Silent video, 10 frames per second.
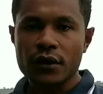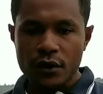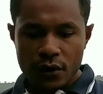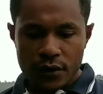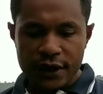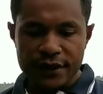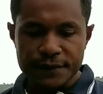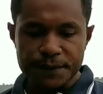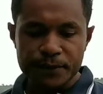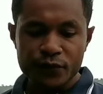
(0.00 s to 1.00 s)
Okay,
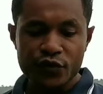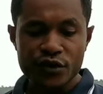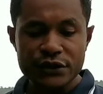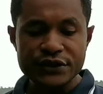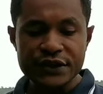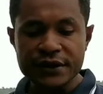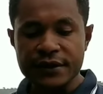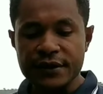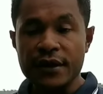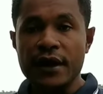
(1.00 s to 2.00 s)
you see.
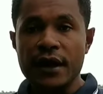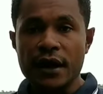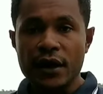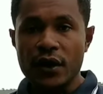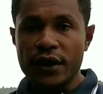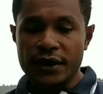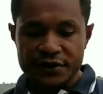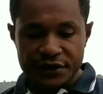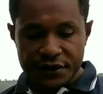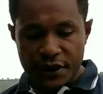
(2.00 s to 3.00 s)
Okay, you
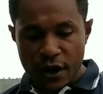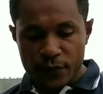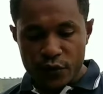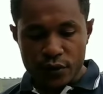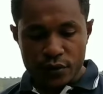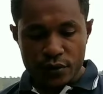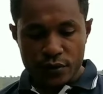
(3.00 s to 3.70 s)
see. Now I'm talk.